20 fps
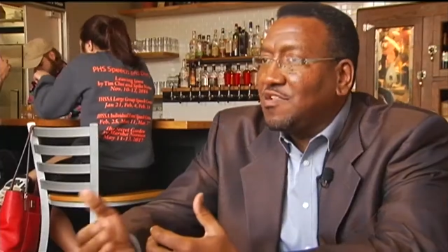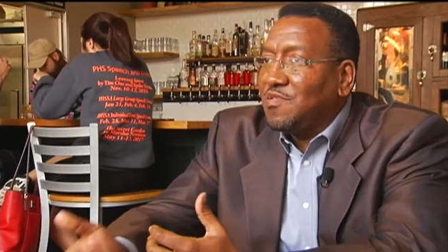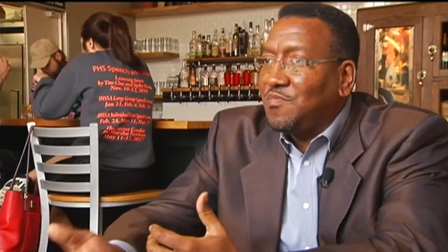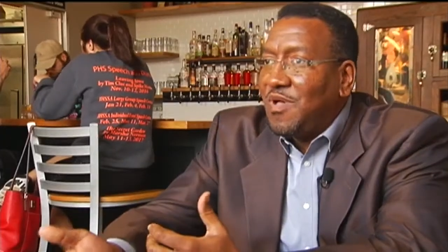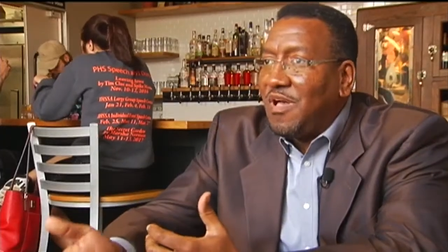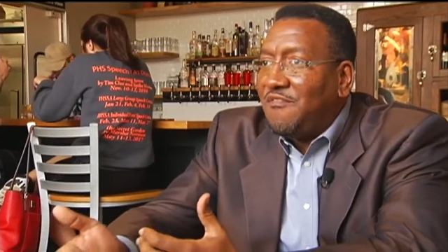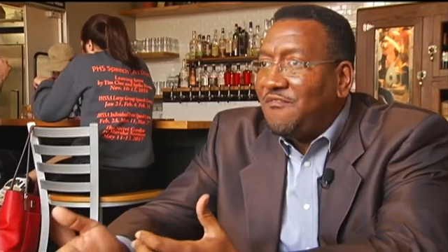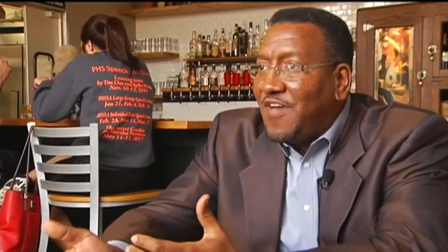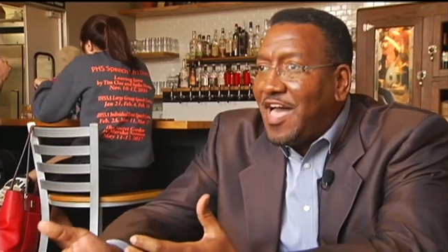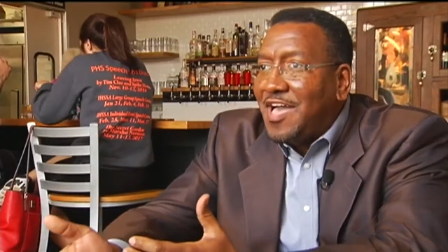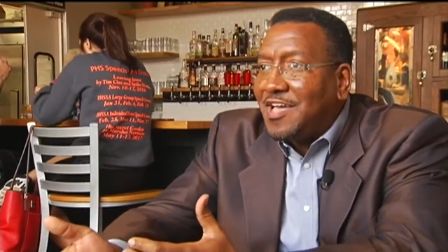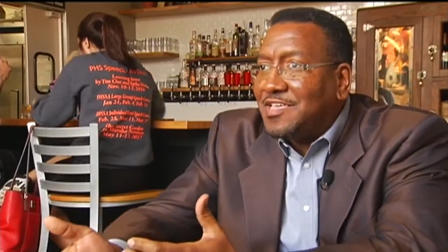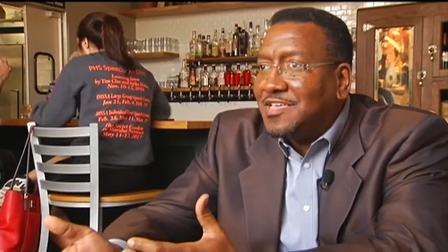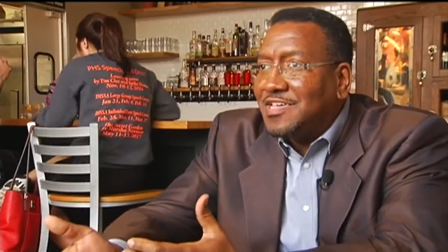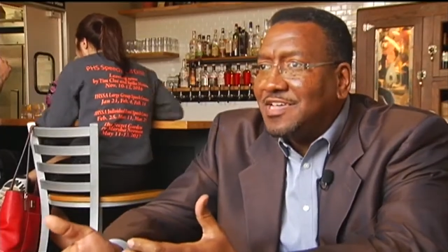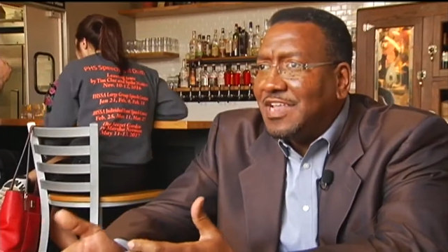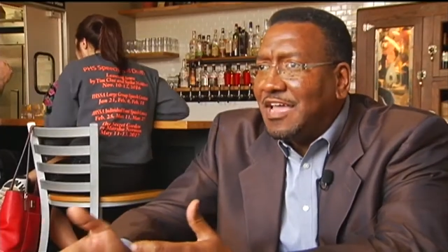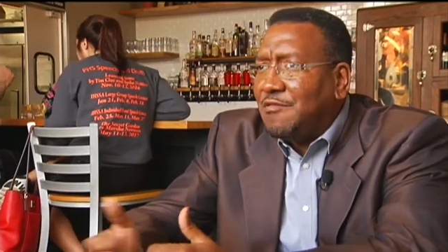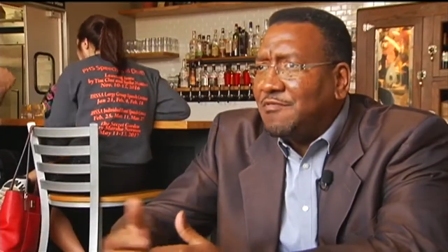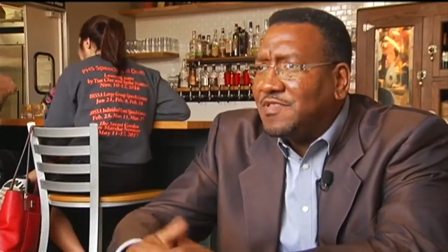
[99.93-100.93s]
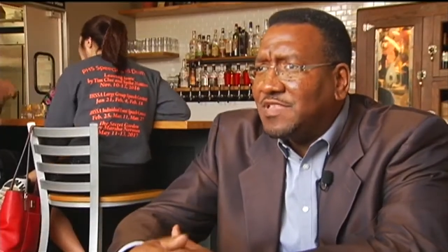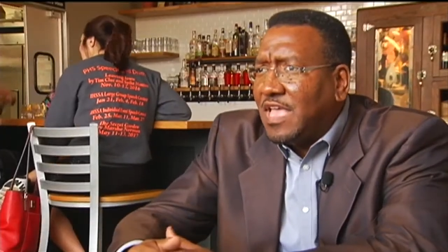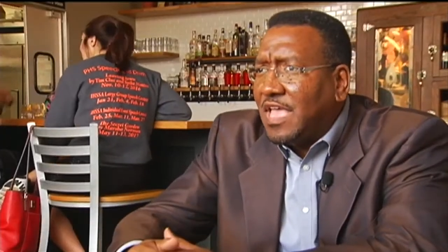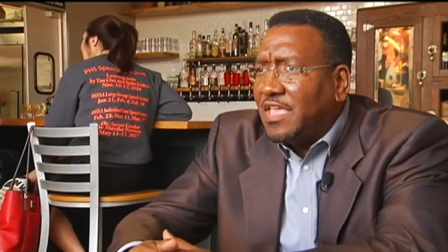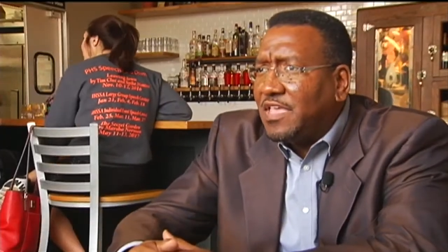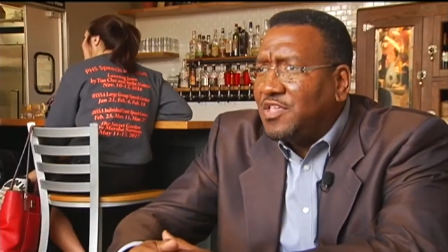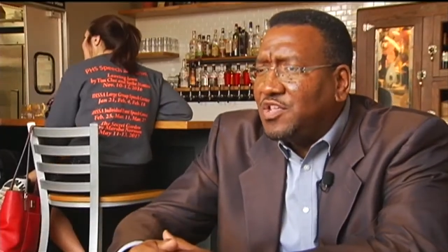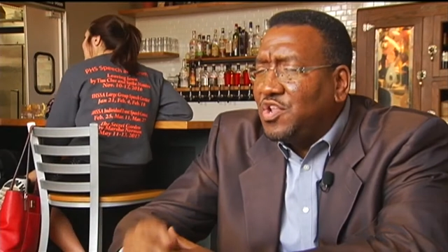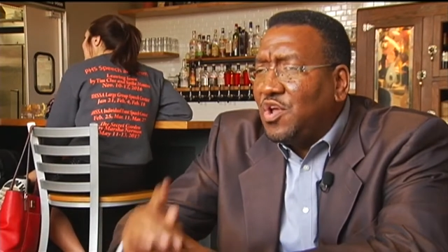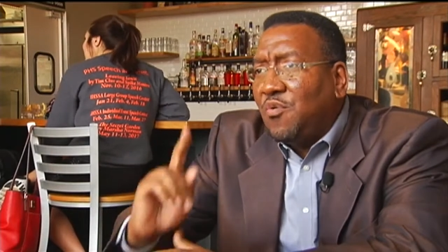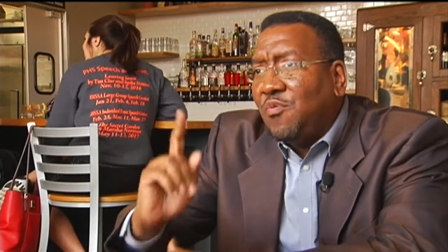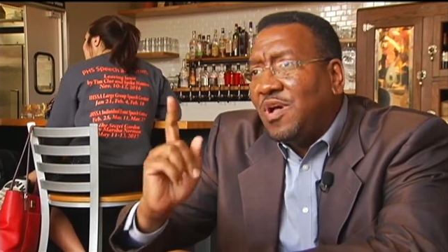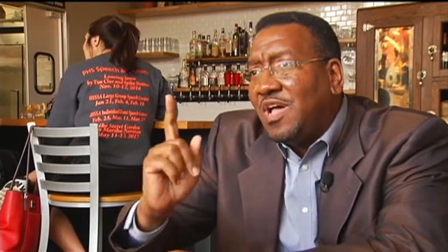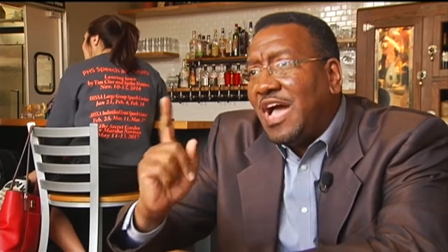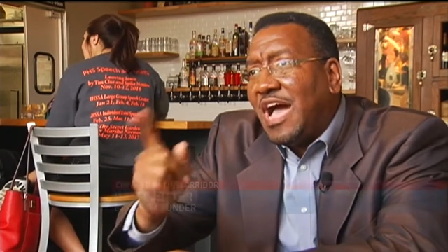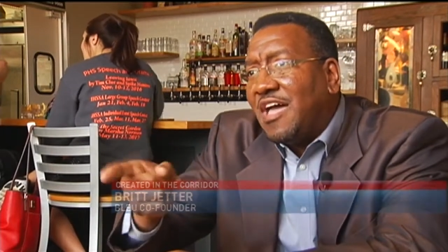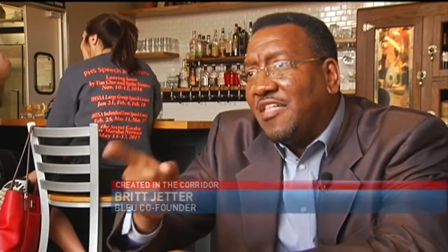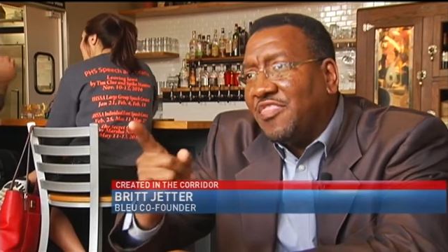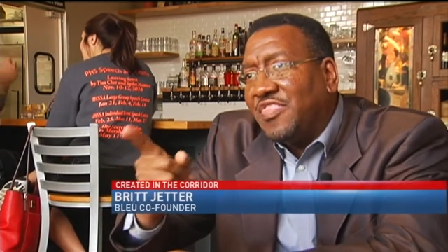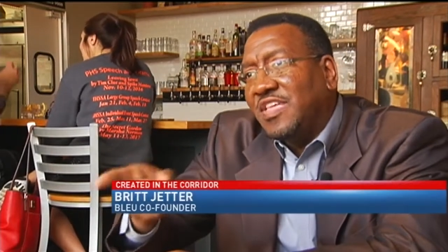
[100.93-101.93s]
about vodka. And I was like, you know what?
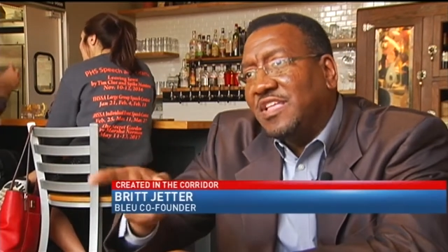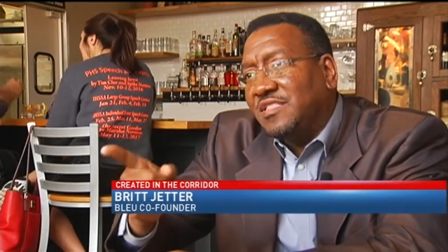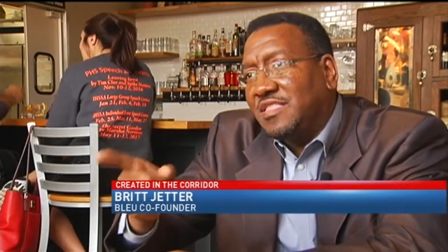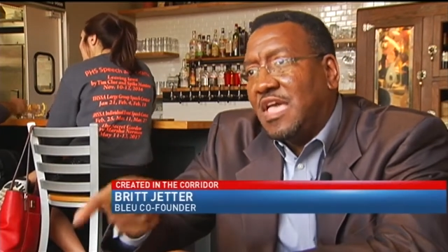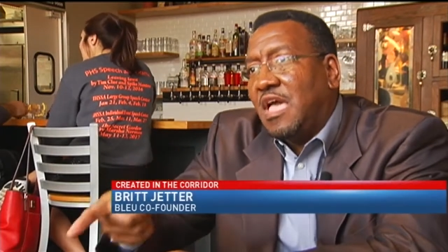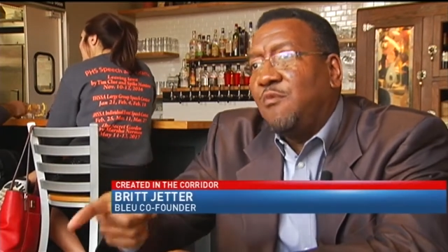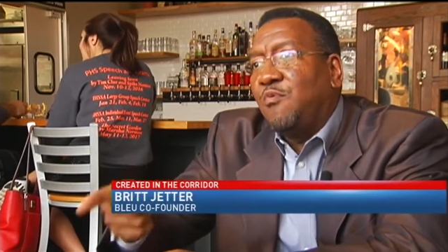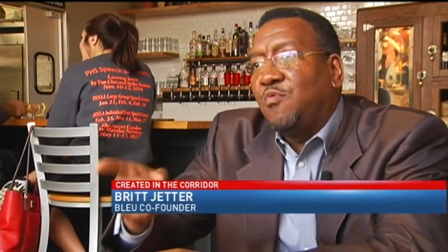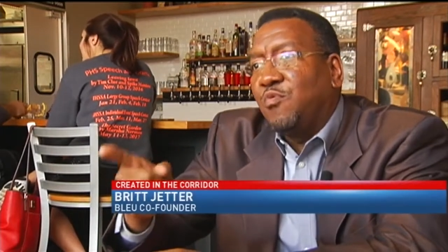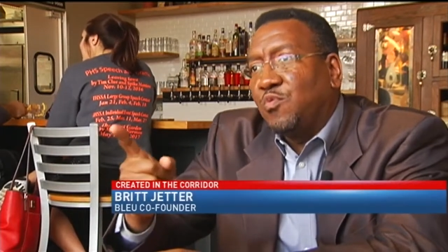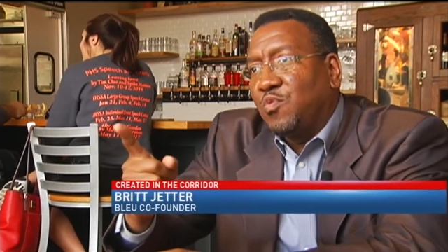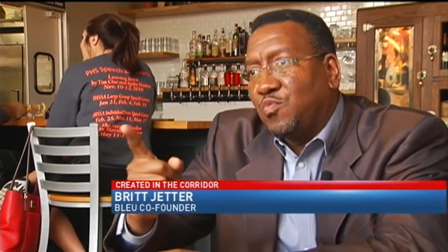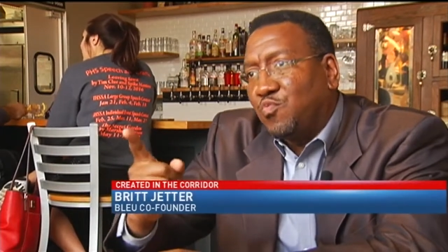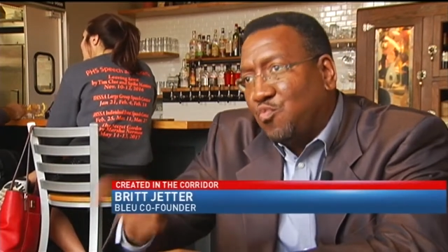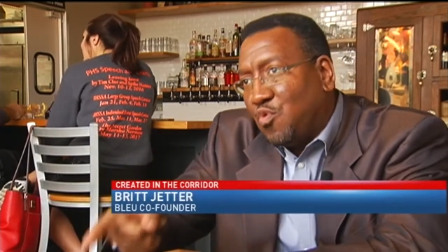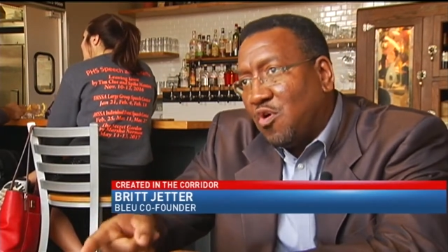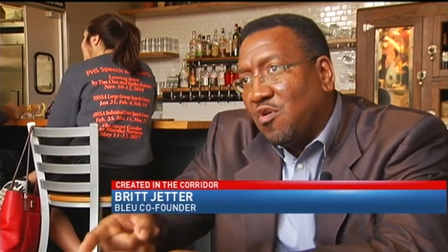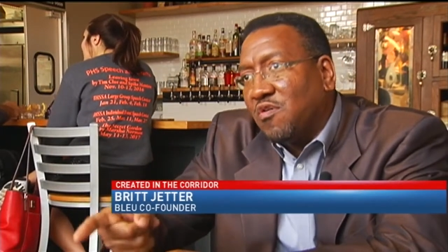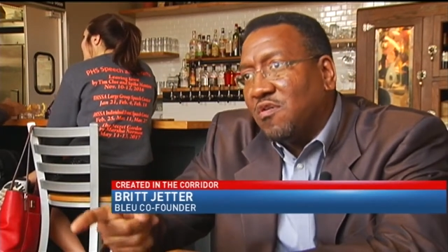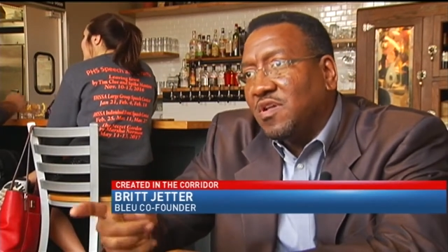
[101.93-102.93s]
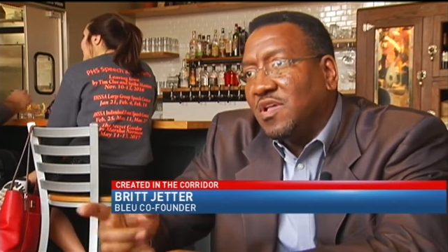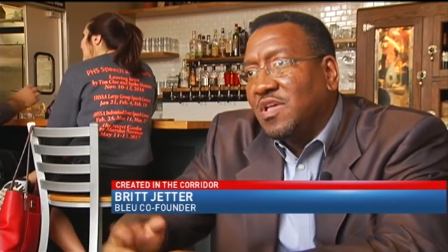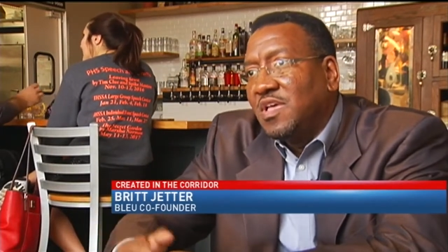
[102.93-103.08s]
I think that one would work.